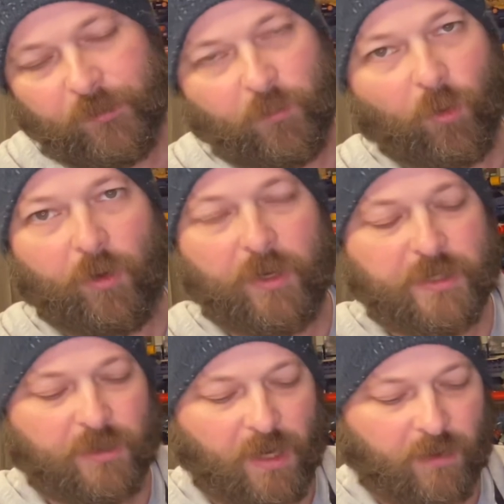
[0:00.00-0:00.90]
more grease
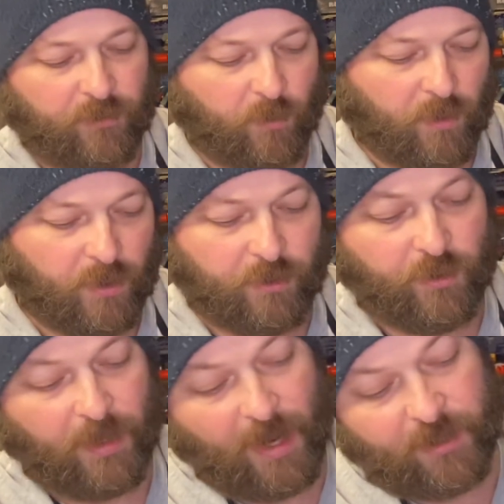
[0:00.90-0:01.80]
on that if you want. You
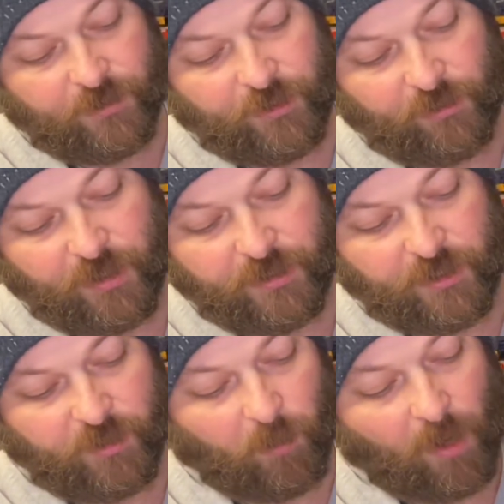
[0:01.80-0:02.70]
can actually stretch this
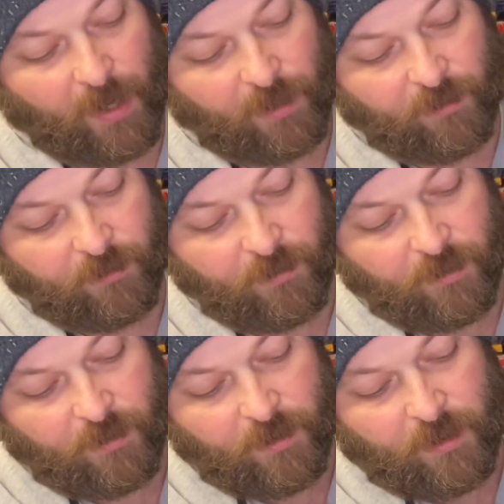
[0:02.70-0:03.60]
spring.
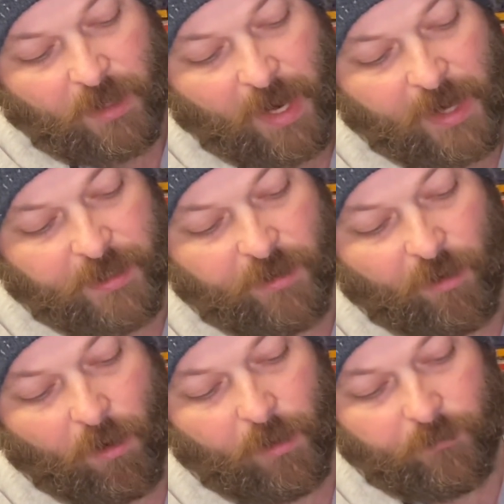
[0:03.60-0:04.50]
I did
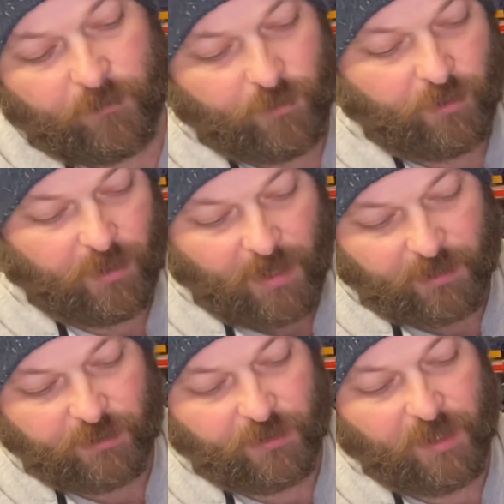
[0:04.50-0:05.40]
not. You could
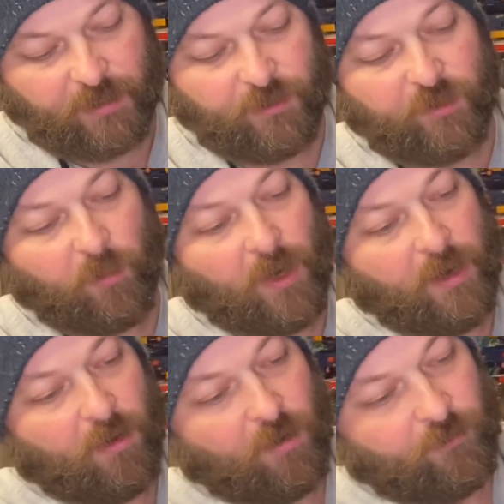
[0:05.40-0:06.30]
actually take the spring
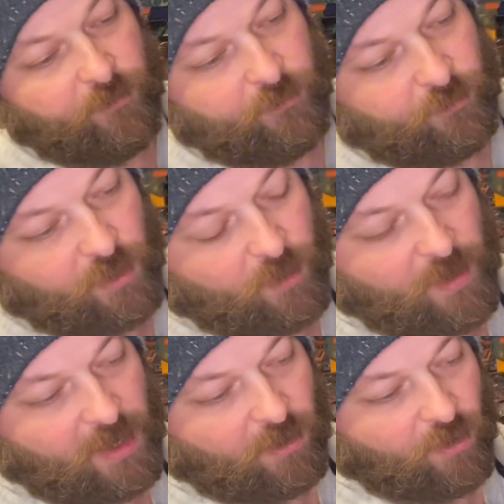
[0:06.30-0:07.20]
off, thread it
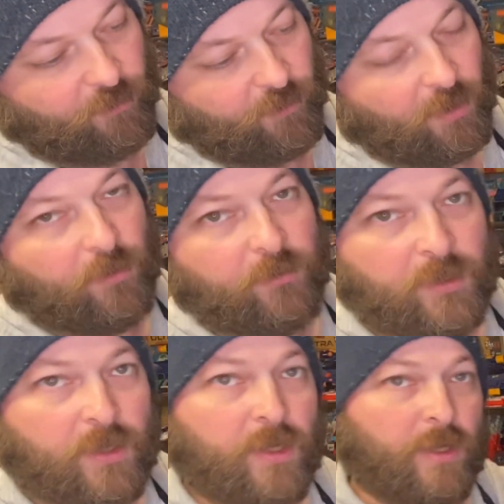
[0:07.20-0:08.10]
back off of there.
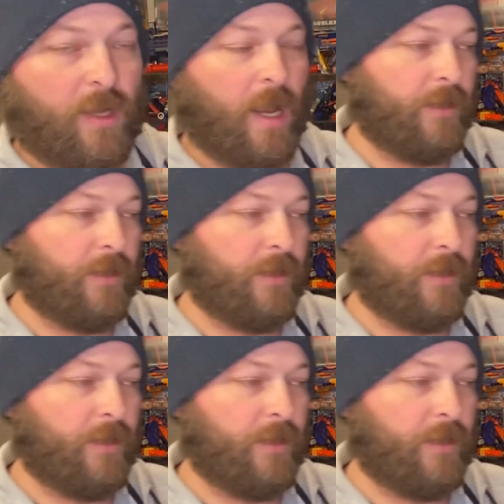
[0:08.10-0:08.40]
I